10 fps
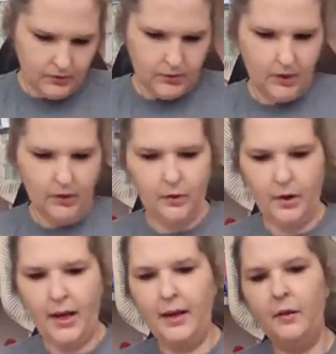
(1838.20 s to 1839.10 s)

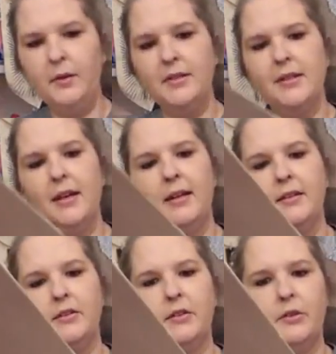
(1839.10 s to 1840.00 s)
So I always
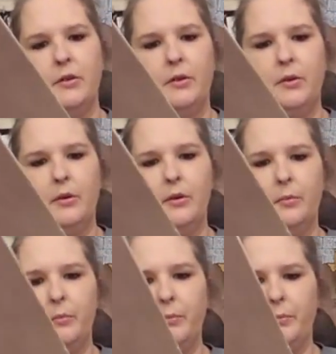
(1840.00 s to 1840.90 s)
like to
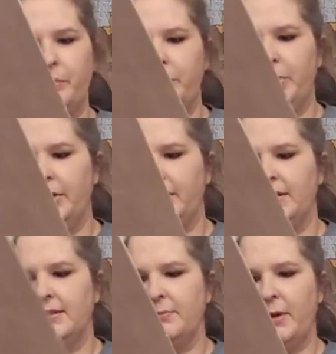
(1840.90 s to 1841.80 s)
put this